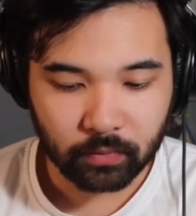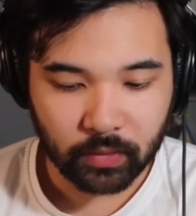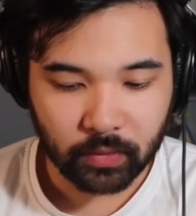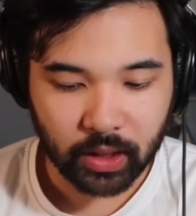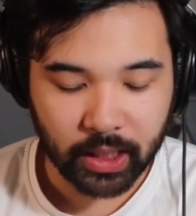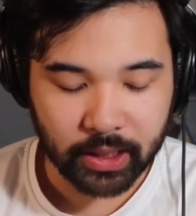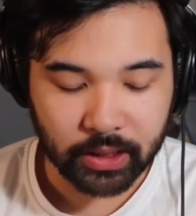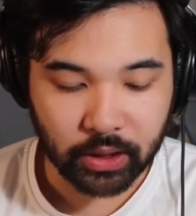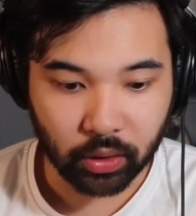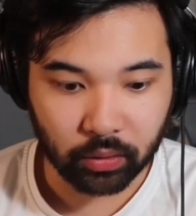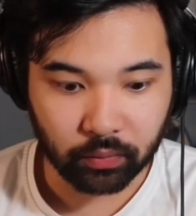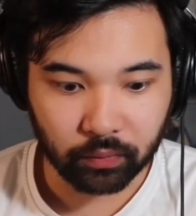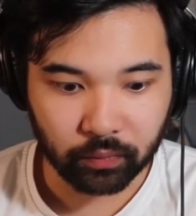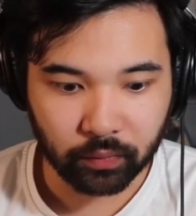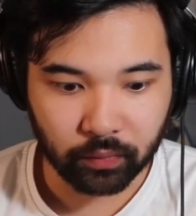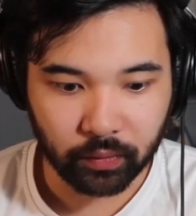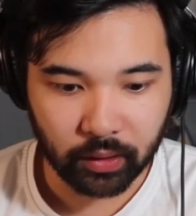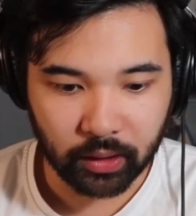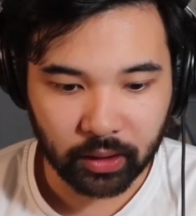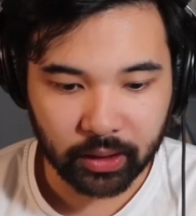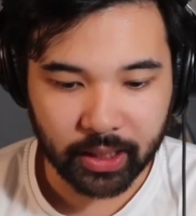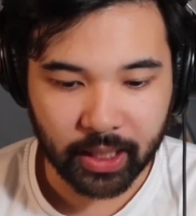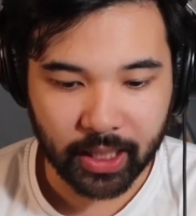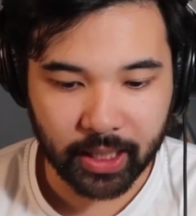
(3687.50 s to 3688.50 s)
And so I
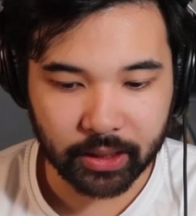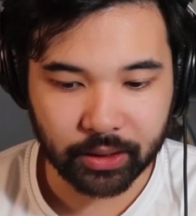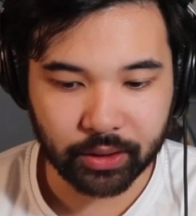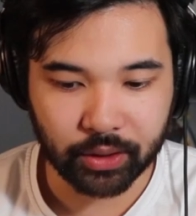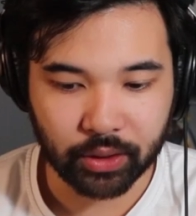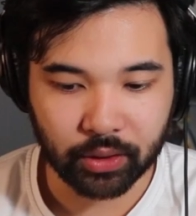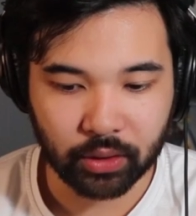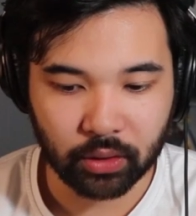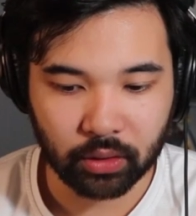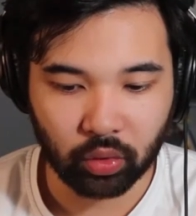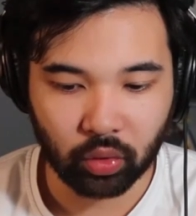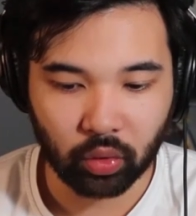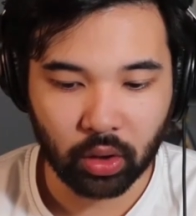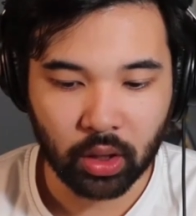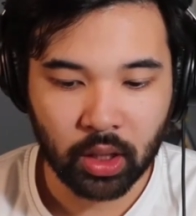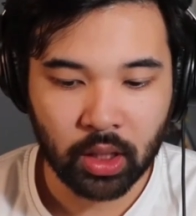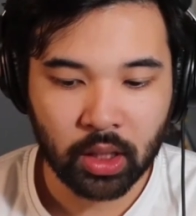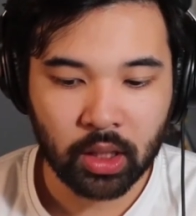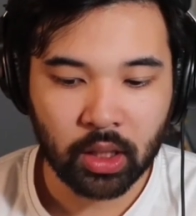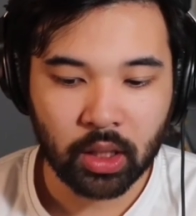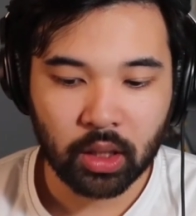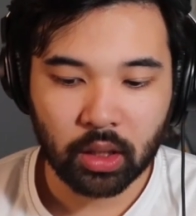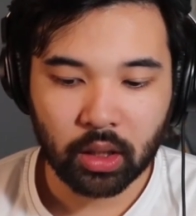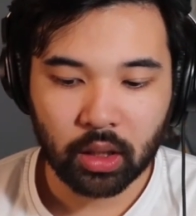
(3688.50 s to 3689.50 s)
really had to
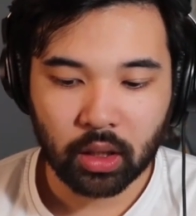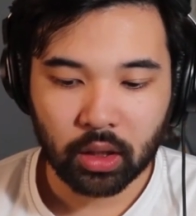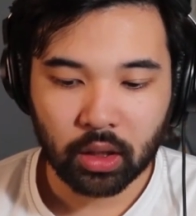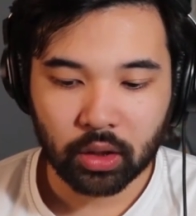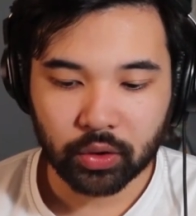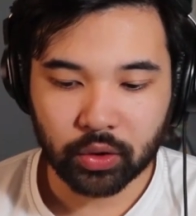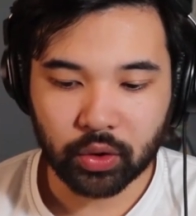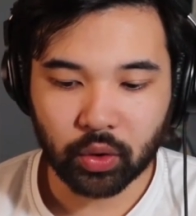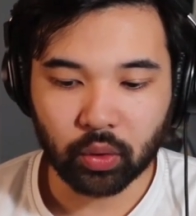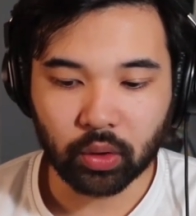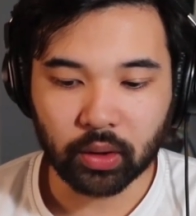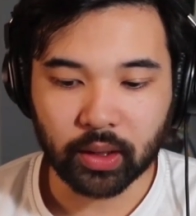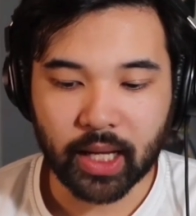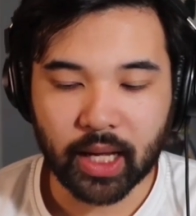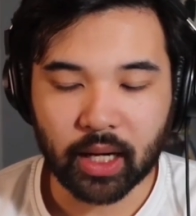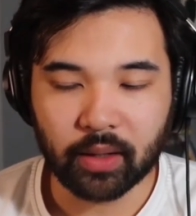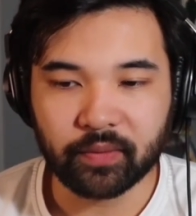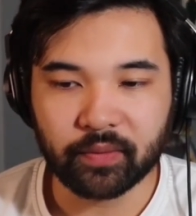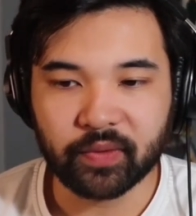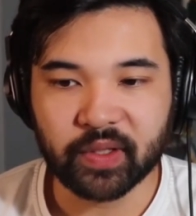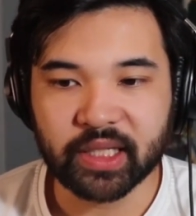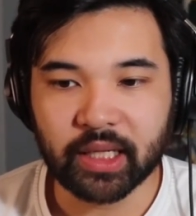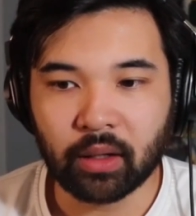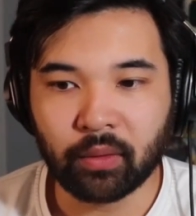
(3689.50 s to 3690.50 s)
do a lot
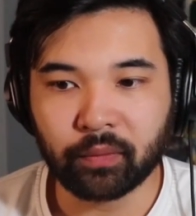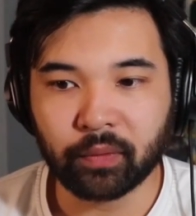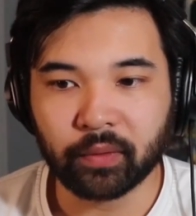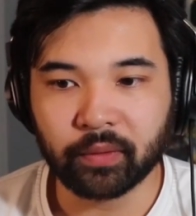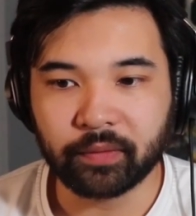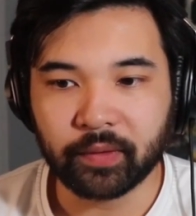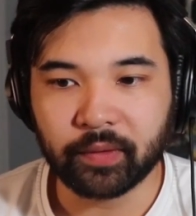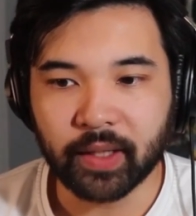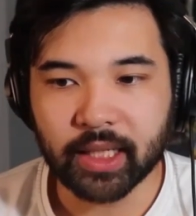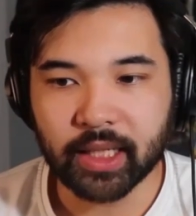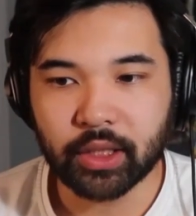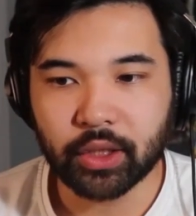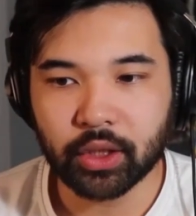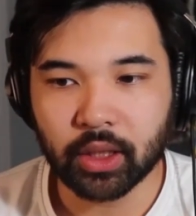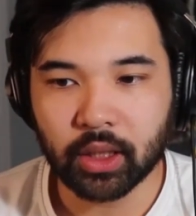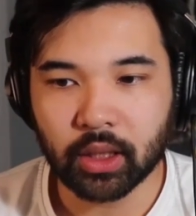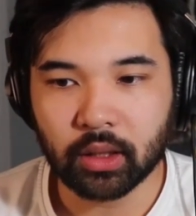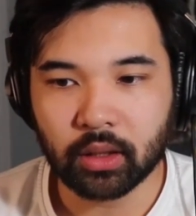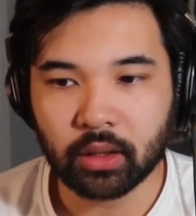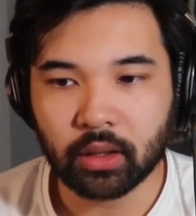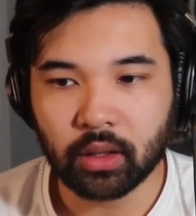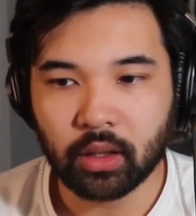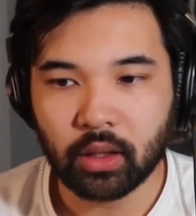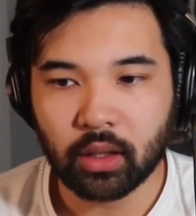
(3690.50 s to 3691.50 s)
of
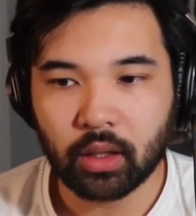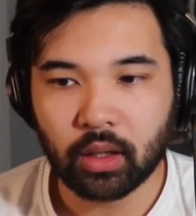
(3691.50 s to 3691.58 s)
self-reflection